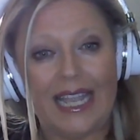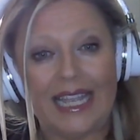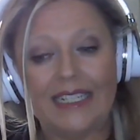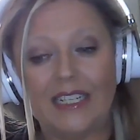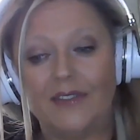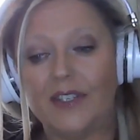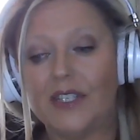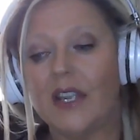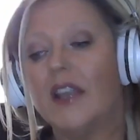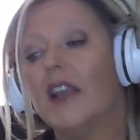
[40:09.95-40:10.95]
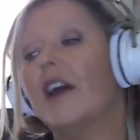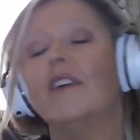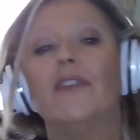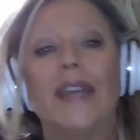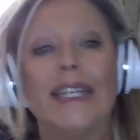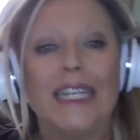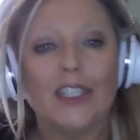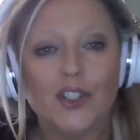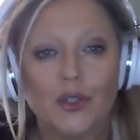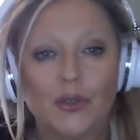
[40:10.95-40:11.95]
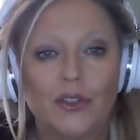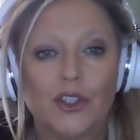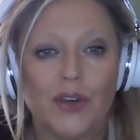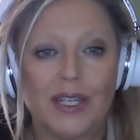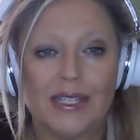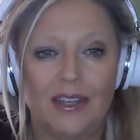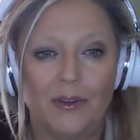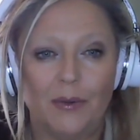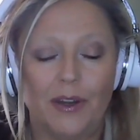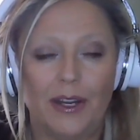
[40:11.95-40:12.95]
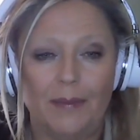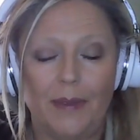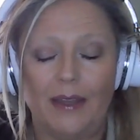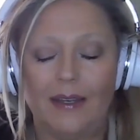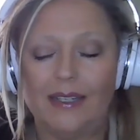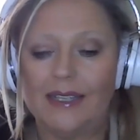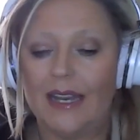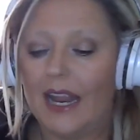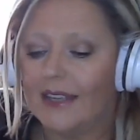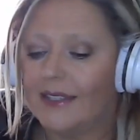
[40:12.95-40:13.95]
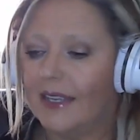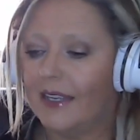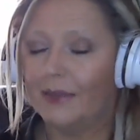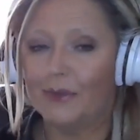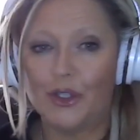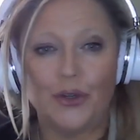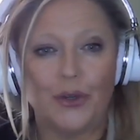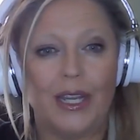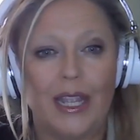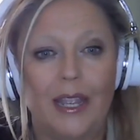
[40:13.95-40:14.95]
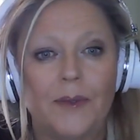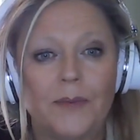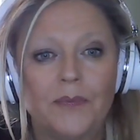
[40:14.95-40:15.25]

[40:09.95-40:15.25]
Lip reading: And if it's a financial stress that you're worried about, is that asking him to create